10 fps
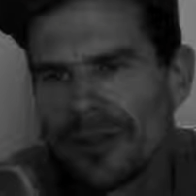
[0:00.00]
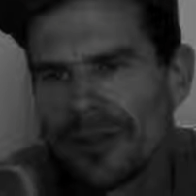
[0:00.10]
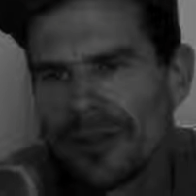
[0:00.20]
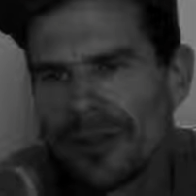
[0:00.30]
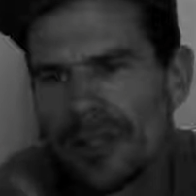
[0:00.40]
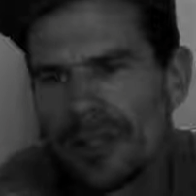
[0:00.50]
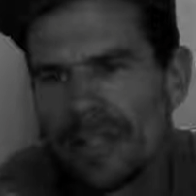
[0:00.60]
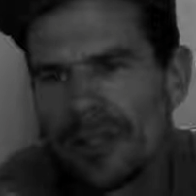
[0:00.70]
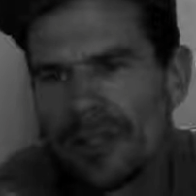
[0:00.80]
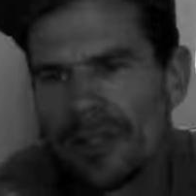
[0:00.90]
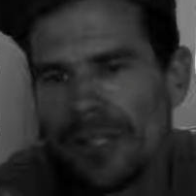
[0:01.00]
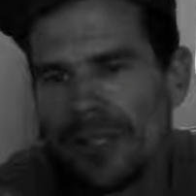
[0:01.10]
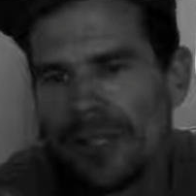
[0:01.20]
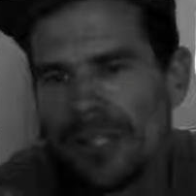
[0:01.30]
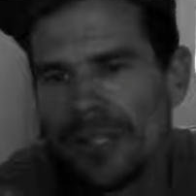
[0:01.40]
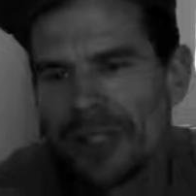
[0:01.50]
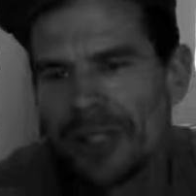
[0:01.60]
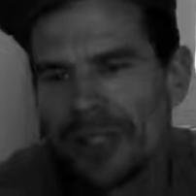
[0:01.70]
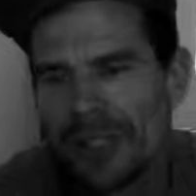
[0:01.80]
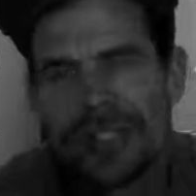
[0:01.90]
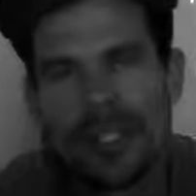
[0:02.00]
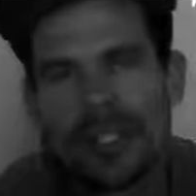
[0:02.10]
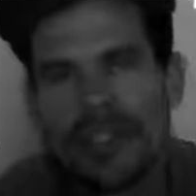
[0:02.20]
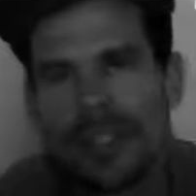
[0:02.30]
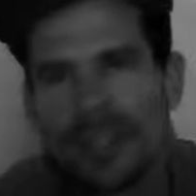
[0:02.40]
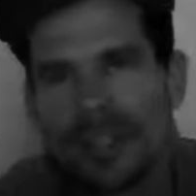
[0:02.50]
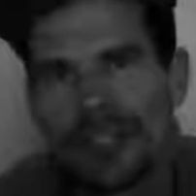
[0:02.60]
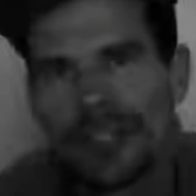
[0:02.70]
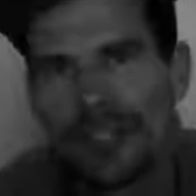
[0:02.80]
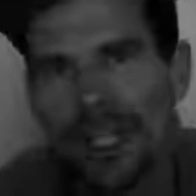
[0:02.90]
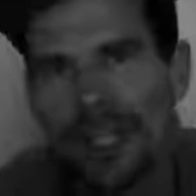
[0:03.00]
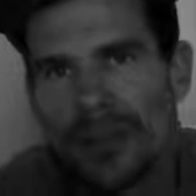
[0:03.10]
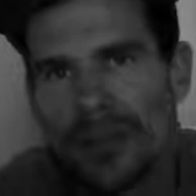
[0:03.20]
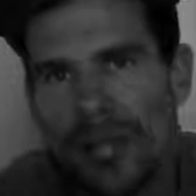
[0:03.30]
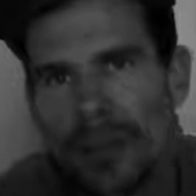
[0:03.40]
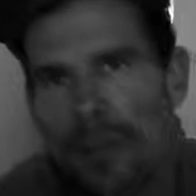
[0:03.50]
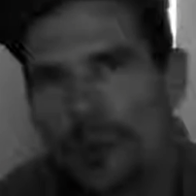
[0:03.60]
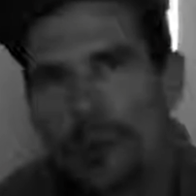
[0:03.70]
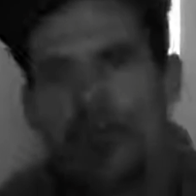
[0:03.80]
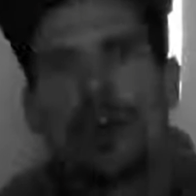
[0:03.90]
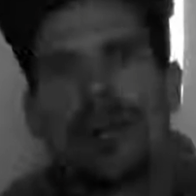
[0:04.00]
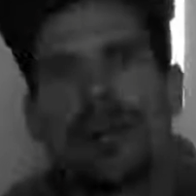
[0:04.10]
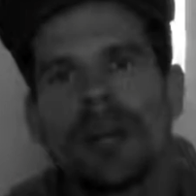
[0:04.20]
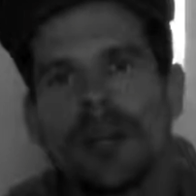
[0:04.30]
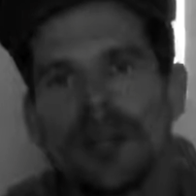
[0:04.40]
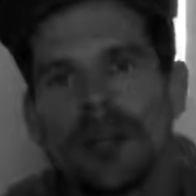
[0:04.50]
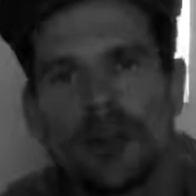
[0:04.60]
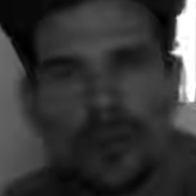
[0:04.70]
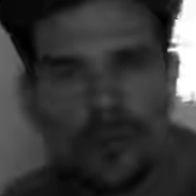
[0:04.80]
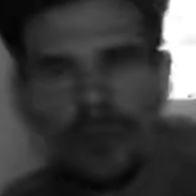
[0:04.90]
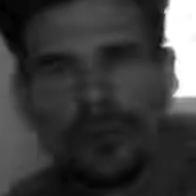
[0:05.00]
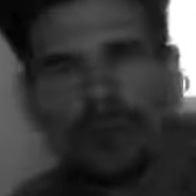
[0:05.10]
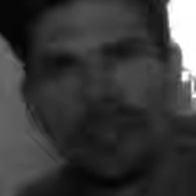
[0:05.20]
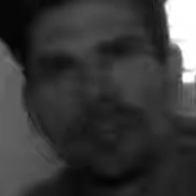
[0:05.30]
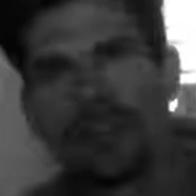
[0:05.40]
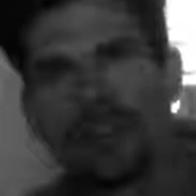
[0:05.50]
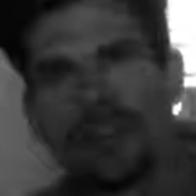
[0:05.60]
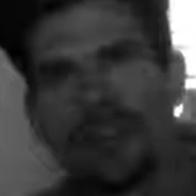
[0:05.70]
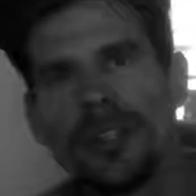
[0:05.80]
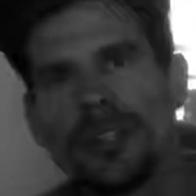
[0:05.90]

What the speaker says: can you take the videos down? And I said, yeah, I can take the videos down, but how about we do a collab video? Or you do some videos,